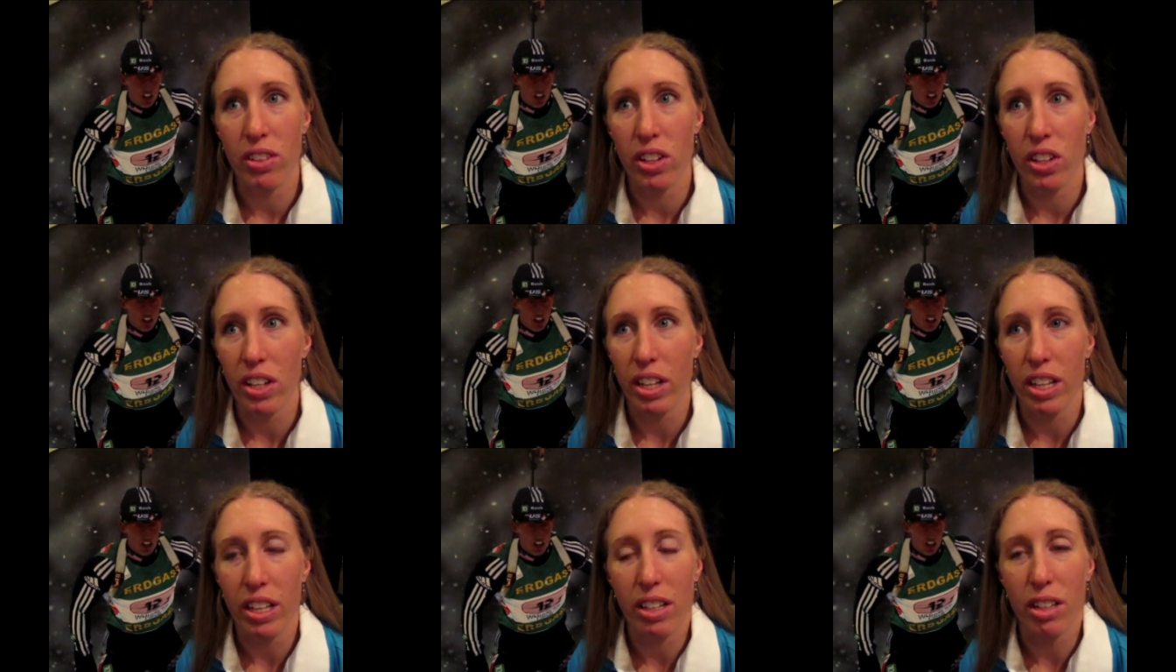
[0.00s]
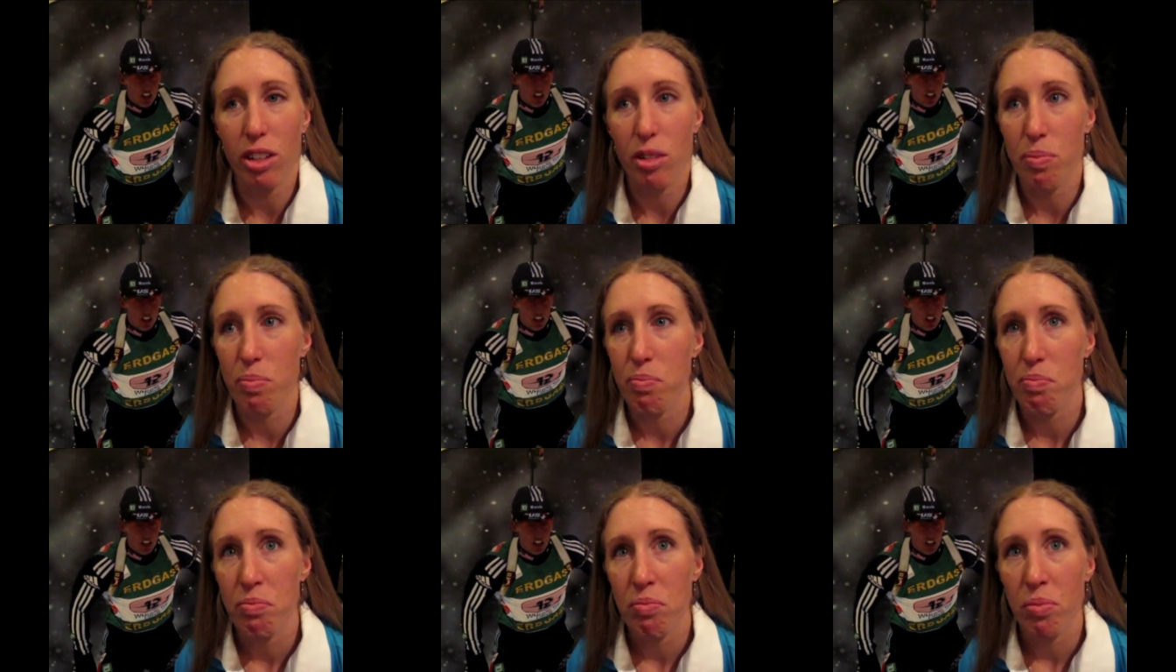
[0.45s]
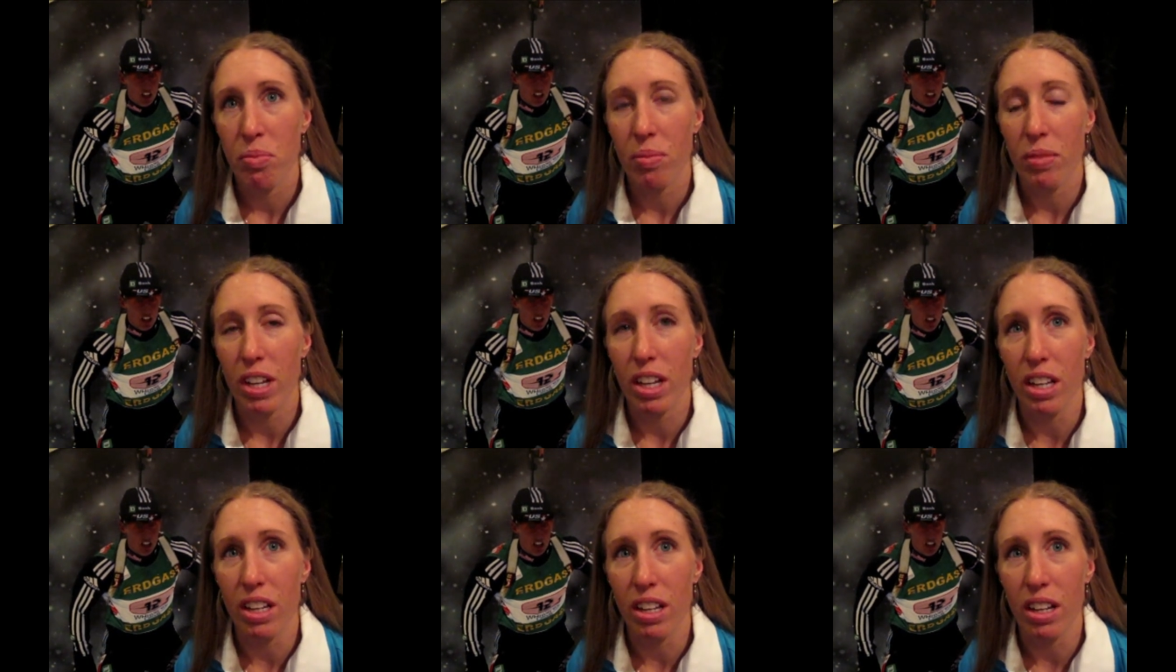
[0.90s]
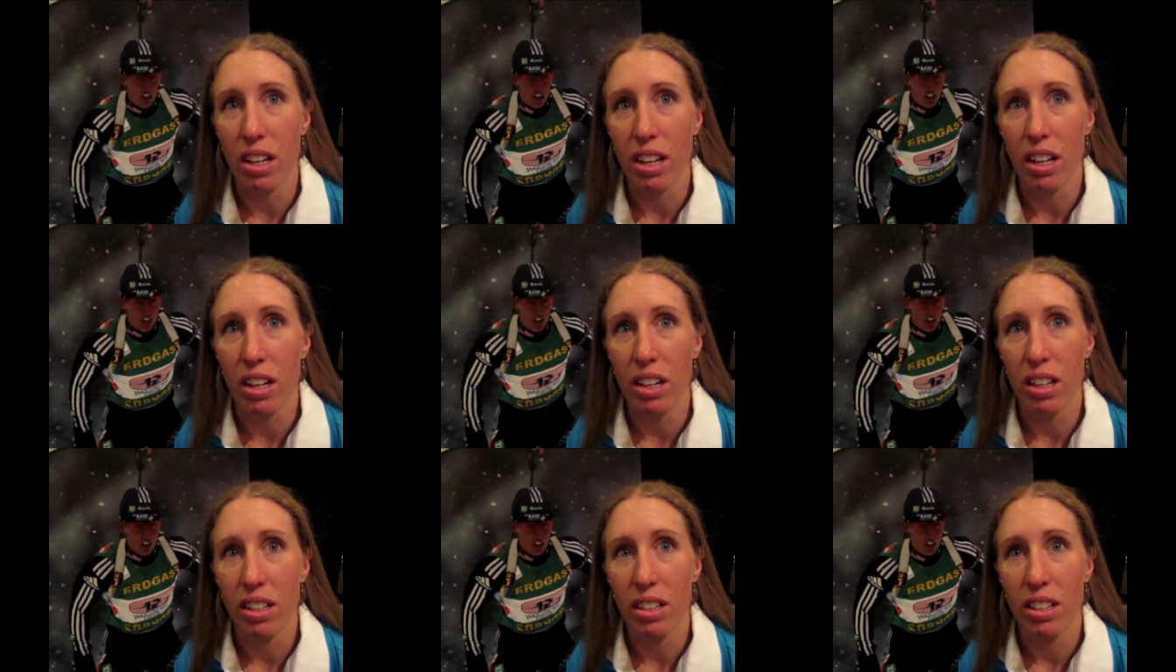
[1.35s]
It it
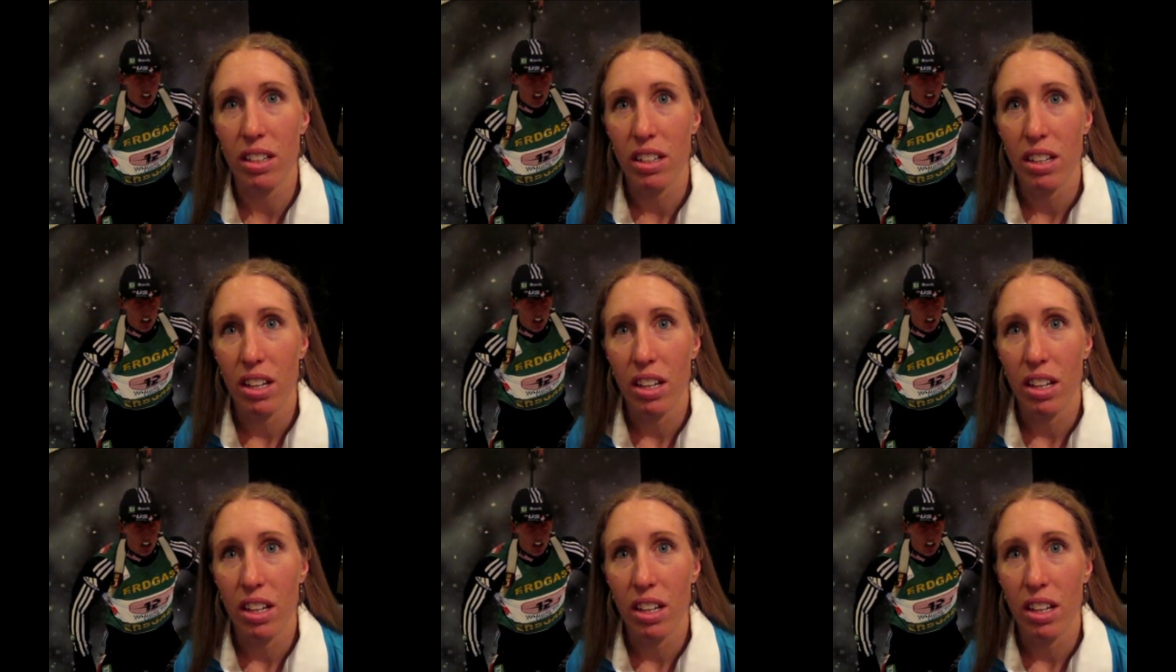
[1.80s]
uh,